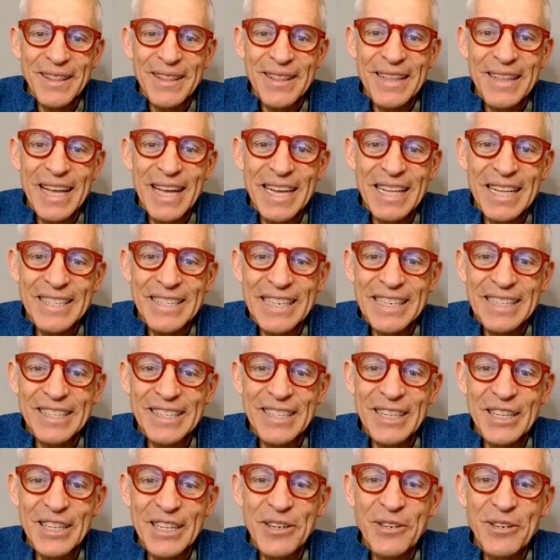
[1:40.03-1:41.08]
That
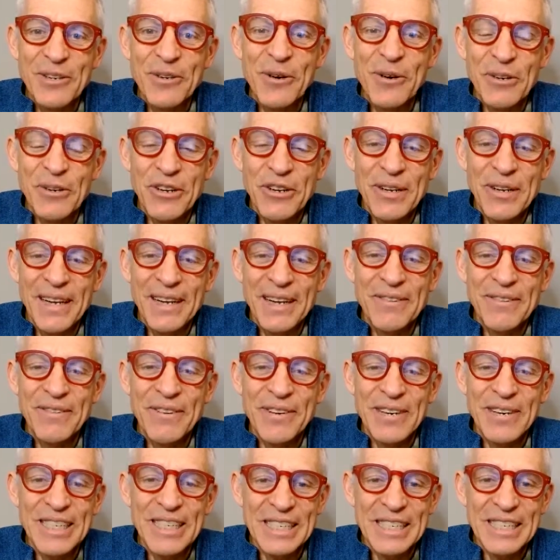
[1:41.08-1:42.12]
is not
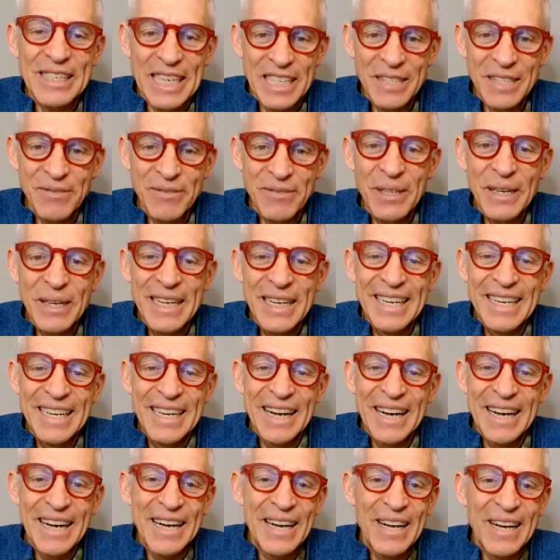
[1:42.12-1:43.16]
very successful.
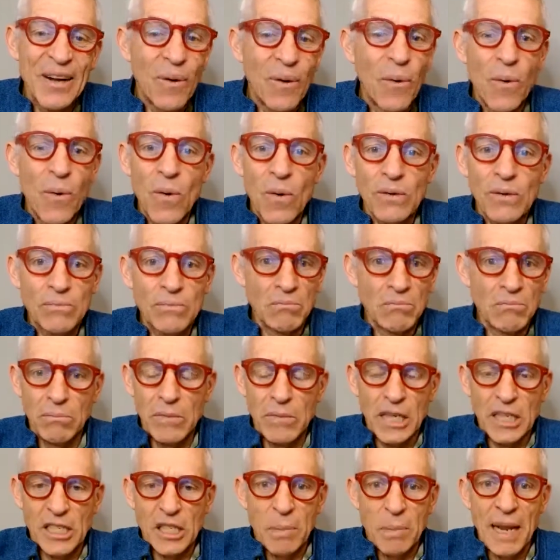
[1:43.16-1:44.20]
Or
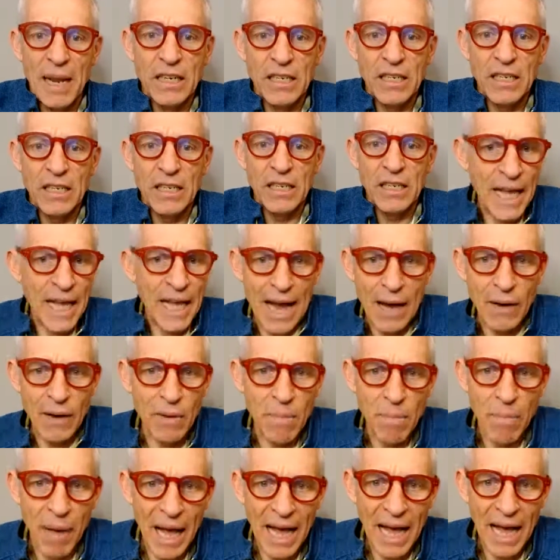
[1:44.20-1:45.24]
explain to somebody how
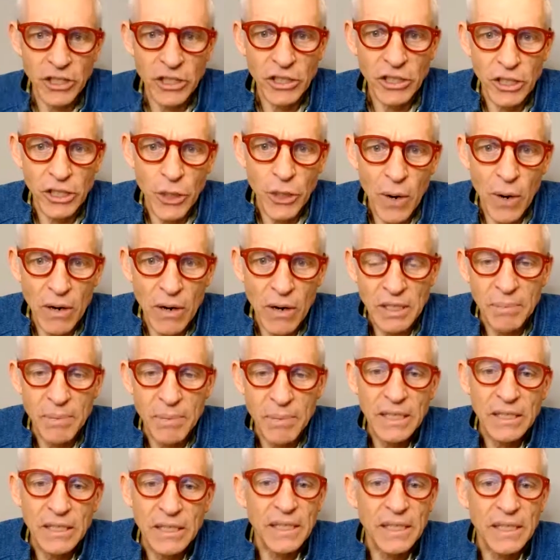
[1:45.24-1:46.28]
compassionate you are as a
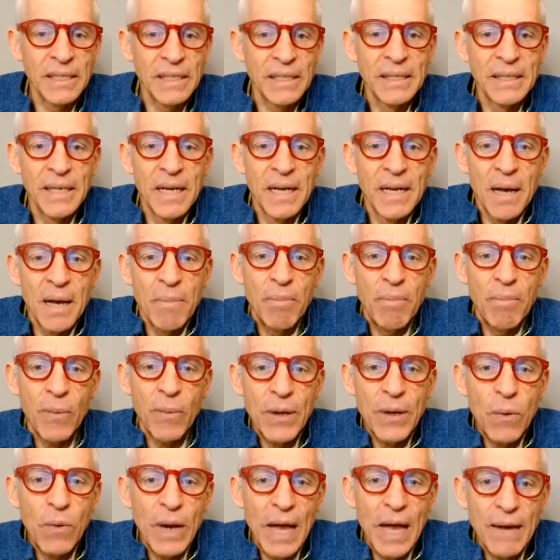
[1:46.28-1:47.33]
person. But
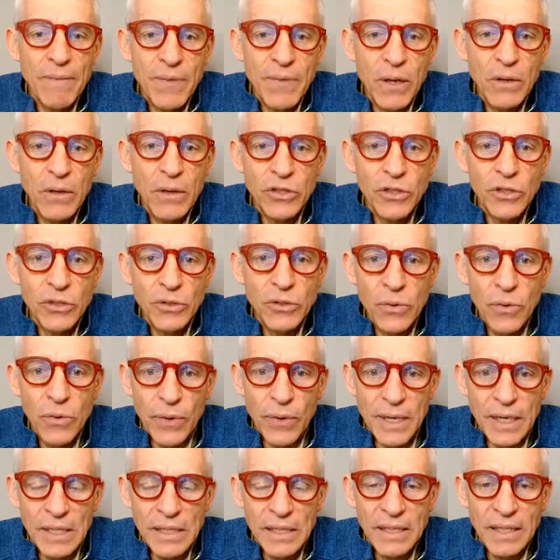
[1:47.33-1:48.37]
we all have those
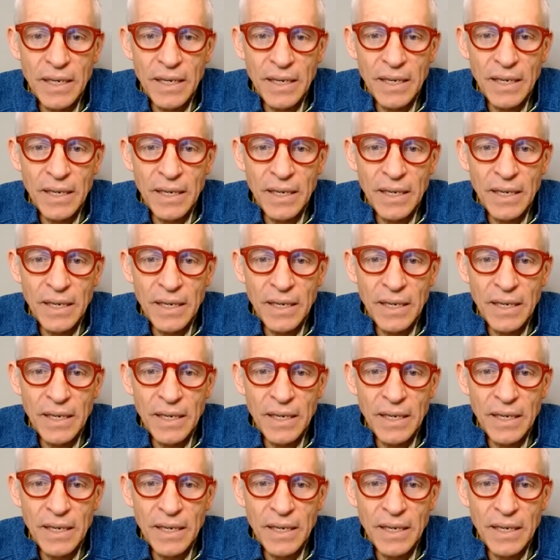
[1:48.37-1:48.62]
stories